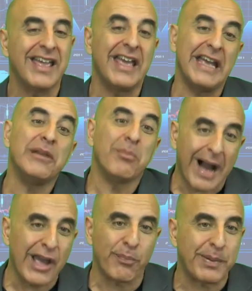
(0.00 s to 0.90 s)
in my
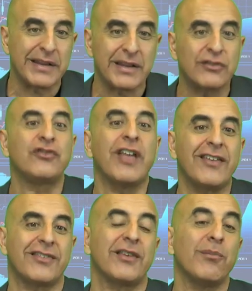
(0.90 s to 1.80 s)
opinion,
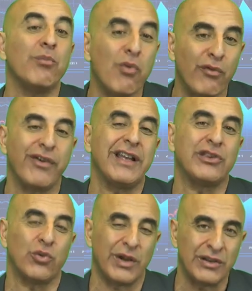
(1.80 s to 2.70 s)
just moving
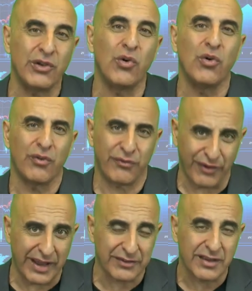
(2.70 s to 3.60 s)
to a new
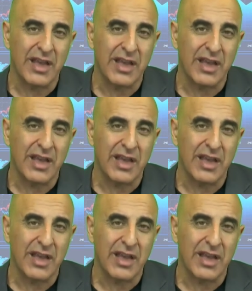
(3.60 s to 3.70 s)
phase.